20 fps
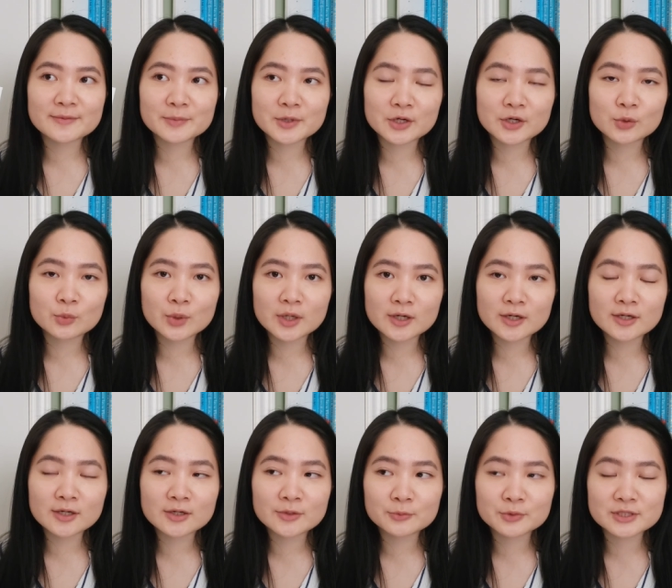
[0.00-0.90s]
part
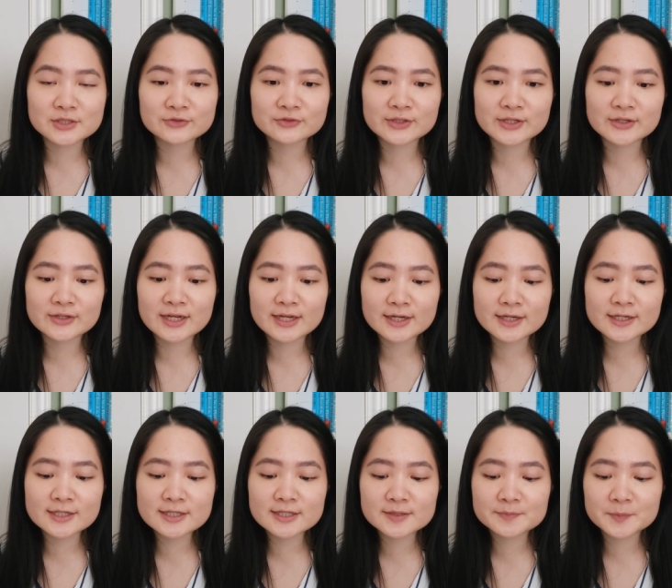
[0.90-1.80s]
one was really
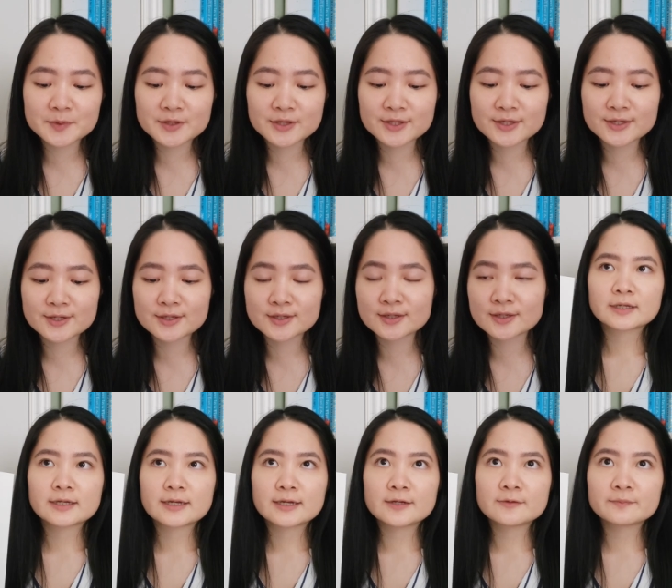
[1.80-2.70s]
nice, but then,
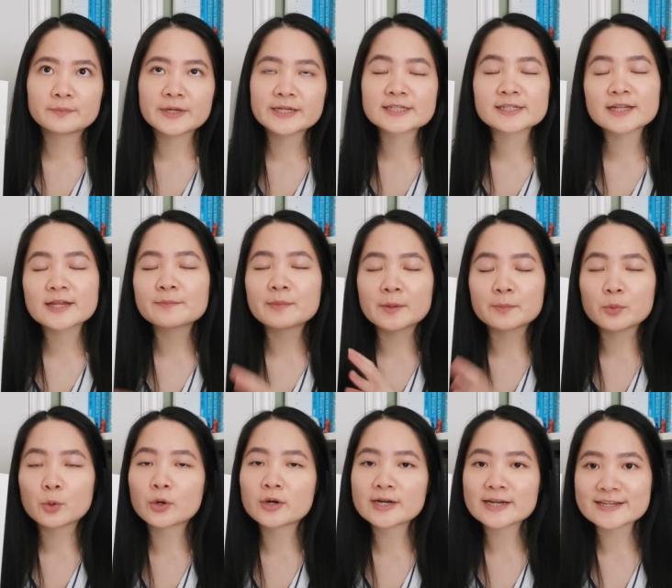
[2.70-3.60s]
and basically my
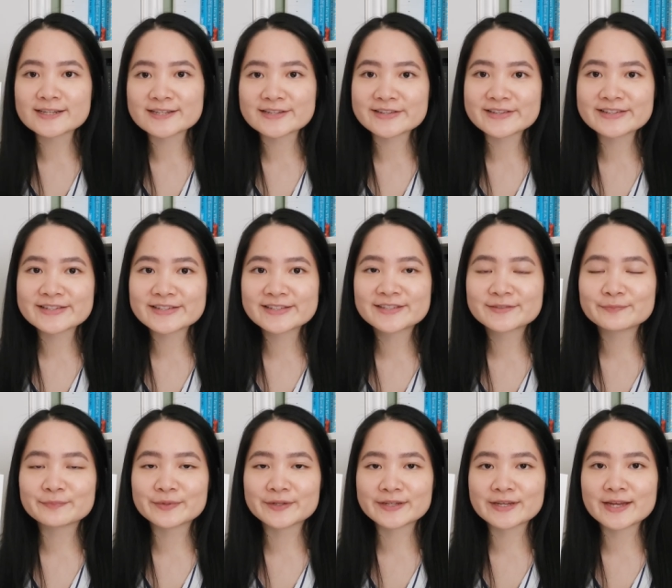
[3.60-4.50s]
point is
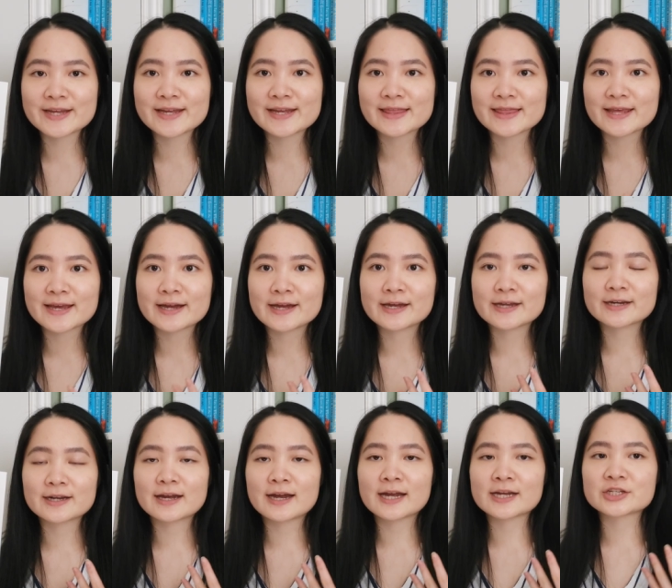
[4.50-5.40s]
being
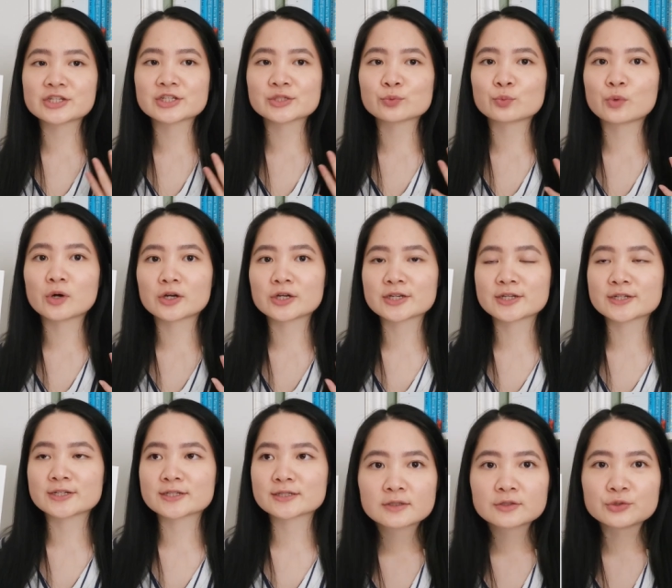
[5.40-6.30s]
that I just
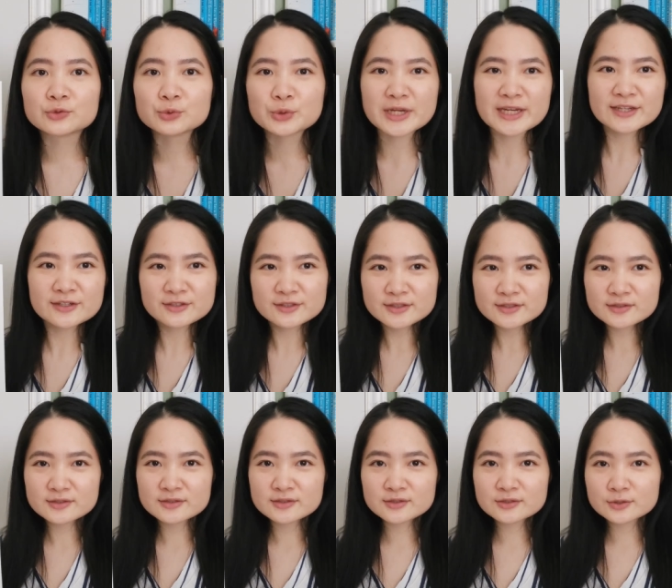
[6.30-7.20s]
wanted
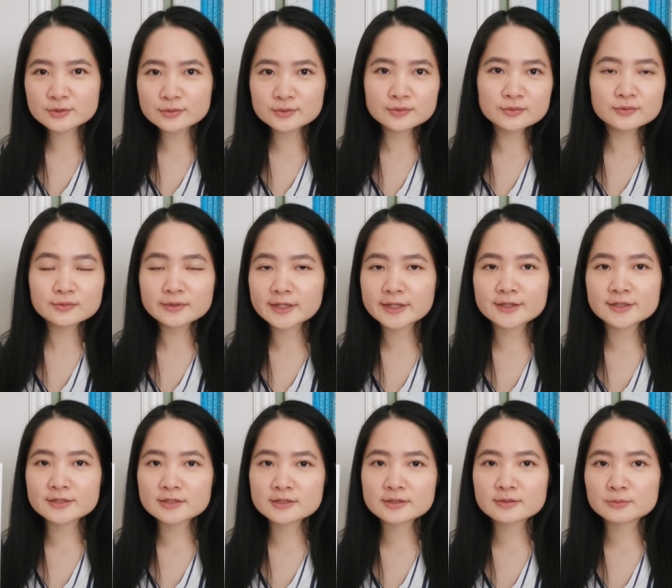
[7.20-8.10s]
uniqueness to like
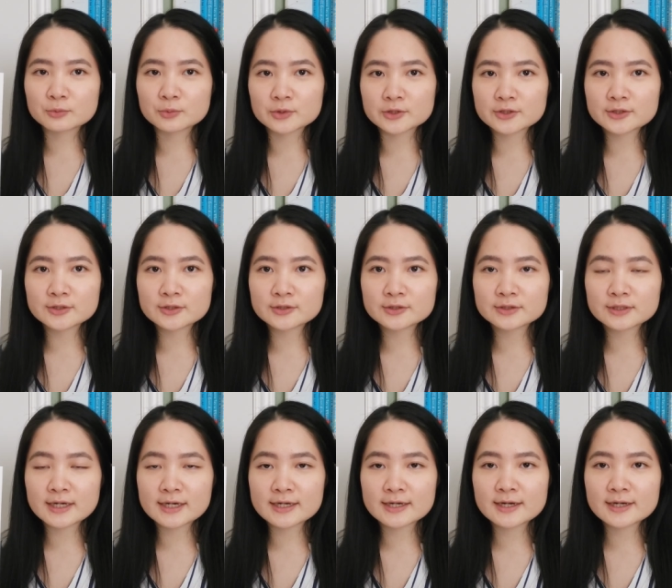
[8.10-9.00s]
this world,
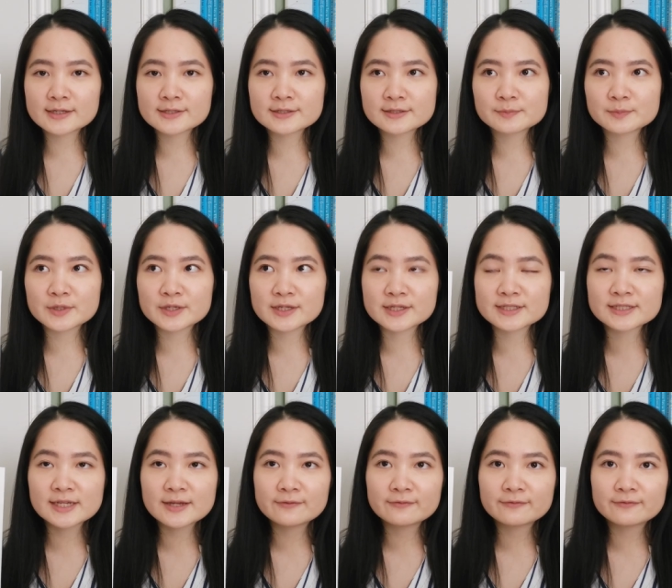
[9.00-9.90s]
I guess, because
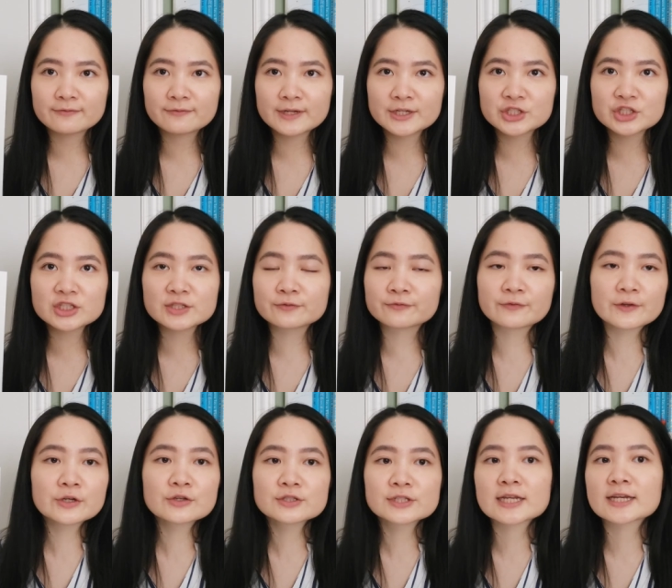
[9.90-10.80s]
it, it just
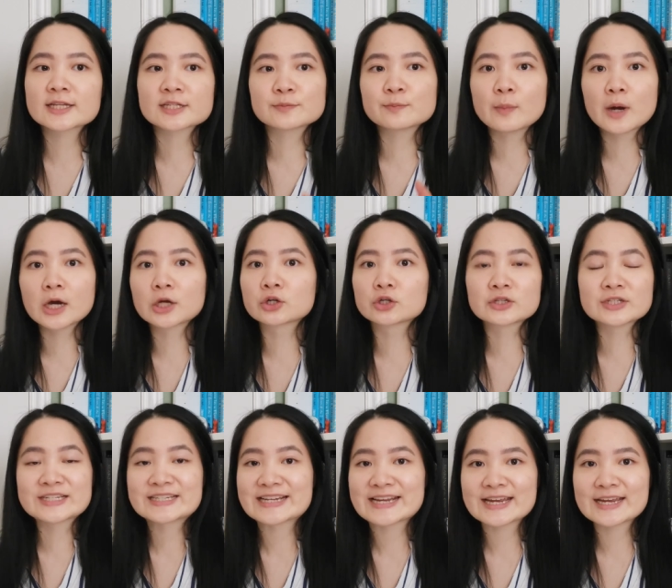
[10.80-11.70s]
feels like it's
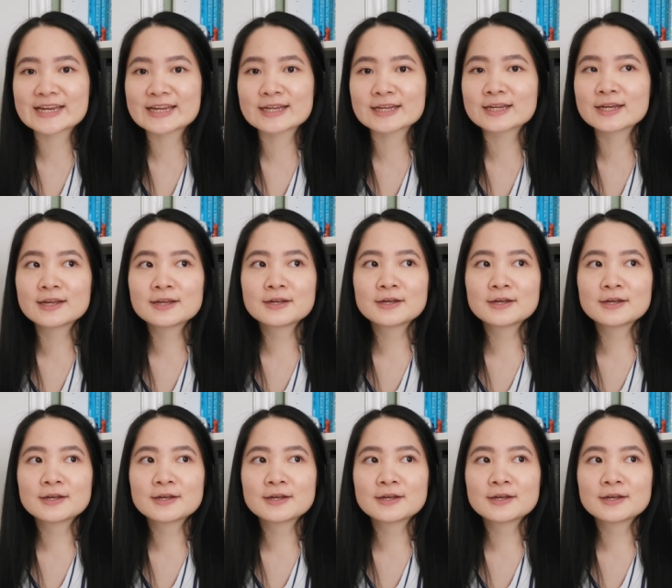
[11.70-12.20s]
modern day